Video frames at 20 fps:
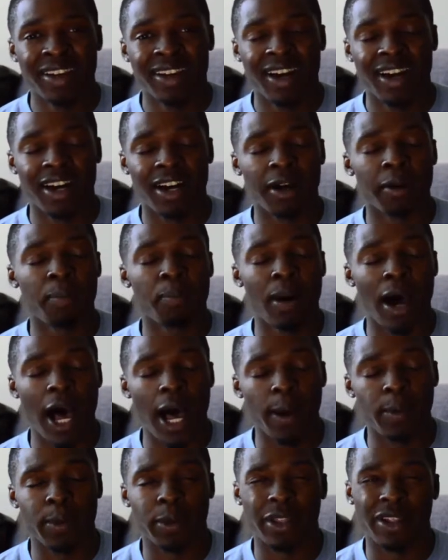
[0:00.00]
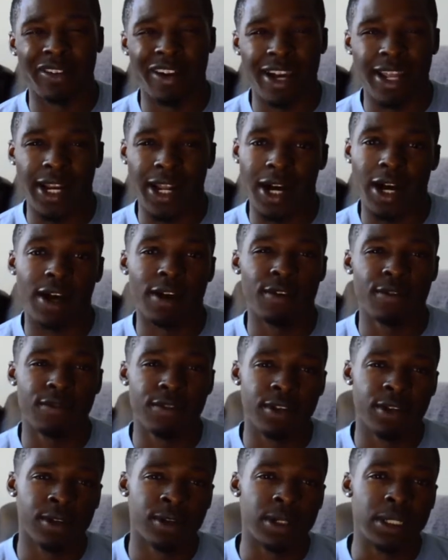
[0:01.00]
popular right now, I
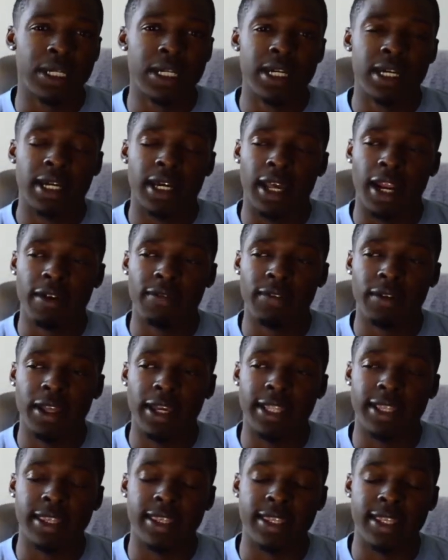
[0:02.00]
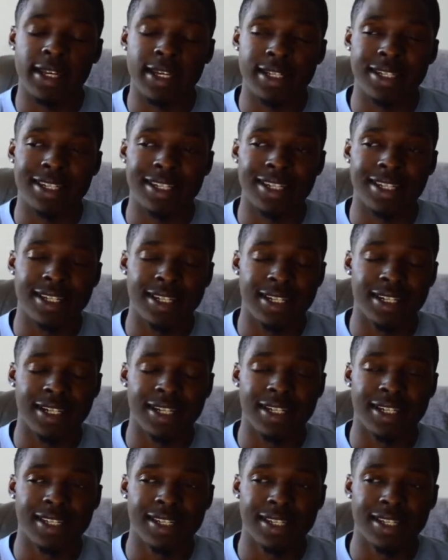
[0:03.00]
feel. And I feel like this is
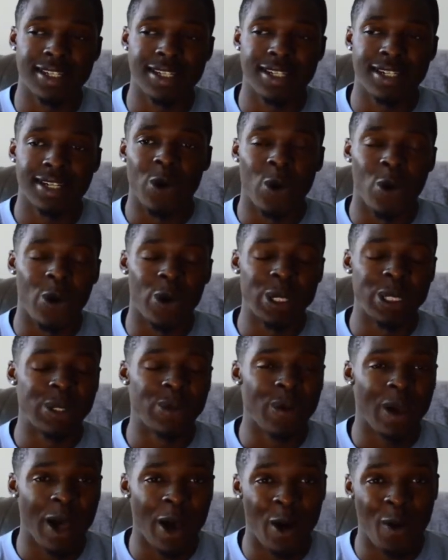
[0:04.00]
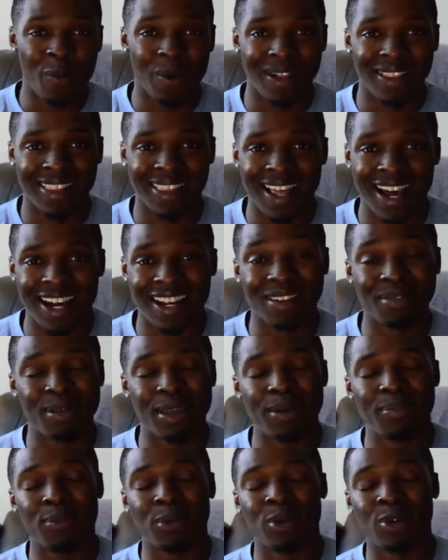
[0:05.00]
just going to help a lot of
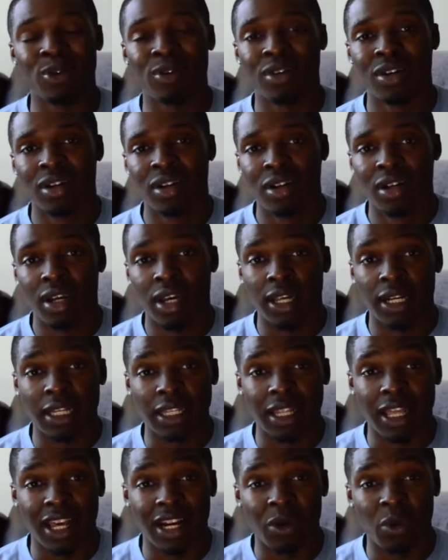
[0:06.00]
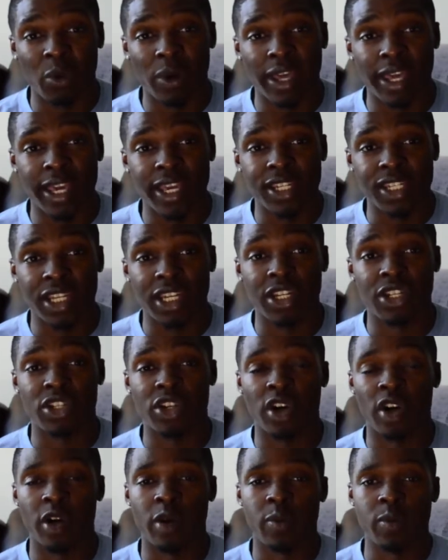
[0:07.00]
people in a lot of ways in
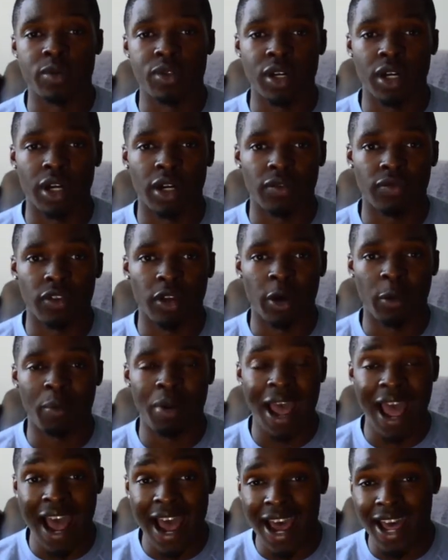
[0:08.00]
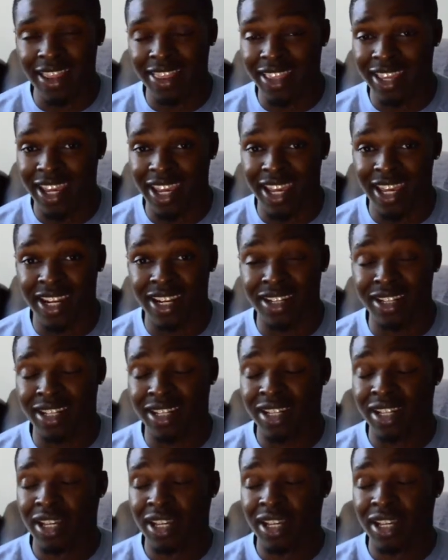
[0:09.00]
terms of their path in